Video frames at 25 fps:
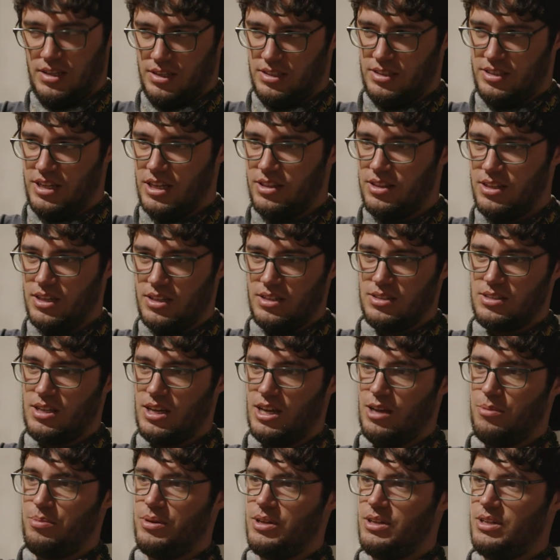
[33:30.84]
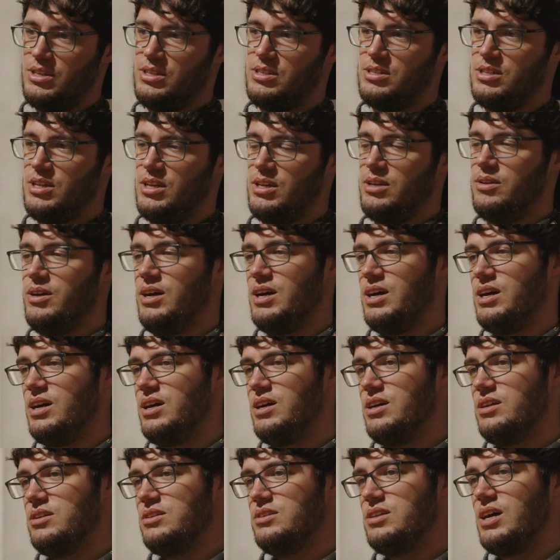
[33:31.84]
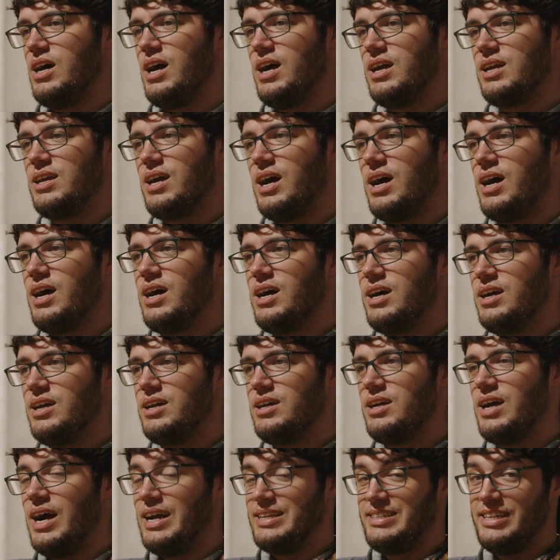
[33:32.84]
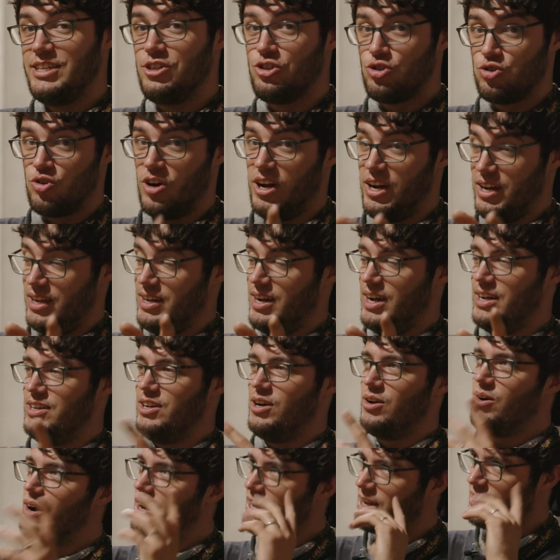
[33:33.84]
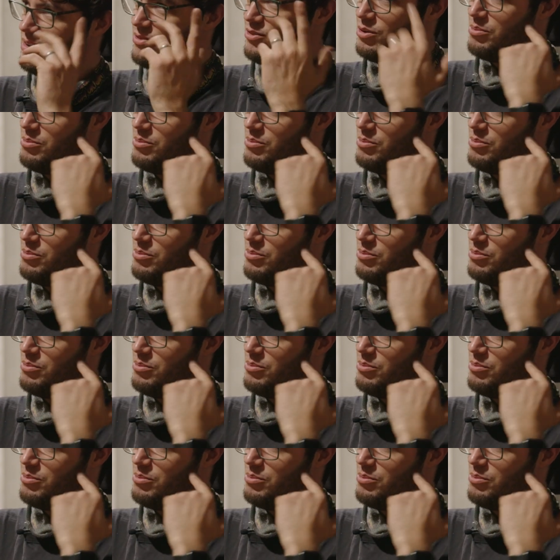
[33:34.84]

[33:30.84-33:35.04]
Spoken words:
did the entire BDC, and I did try. I know, I can